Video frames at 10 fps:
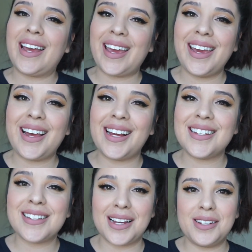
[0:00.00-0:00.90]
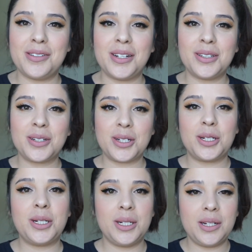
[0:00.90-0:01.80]
Hey guys, I know I look
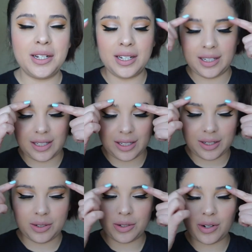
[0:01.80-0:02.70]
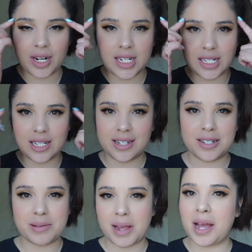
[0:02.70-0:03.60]
a little crazy
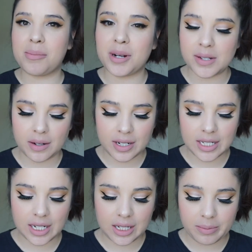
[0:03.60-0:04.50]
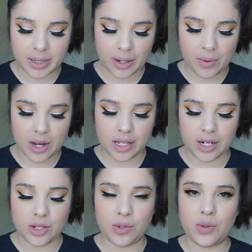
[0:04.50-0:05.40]
because my eyebrows aren't done, but I wanted
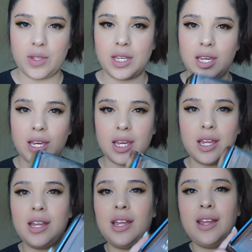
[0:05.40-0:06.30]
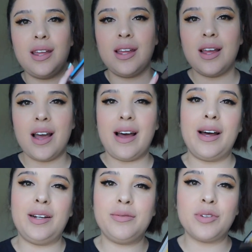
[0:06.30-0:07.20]
to do the
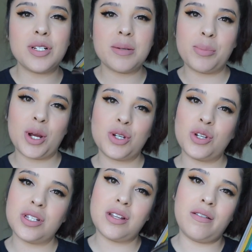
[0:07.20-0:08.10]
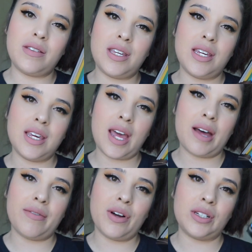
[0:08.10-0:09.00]
first impressions of the
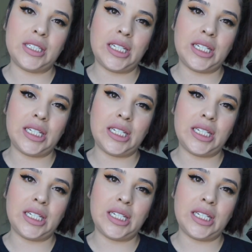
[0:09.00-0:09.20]
Kat Von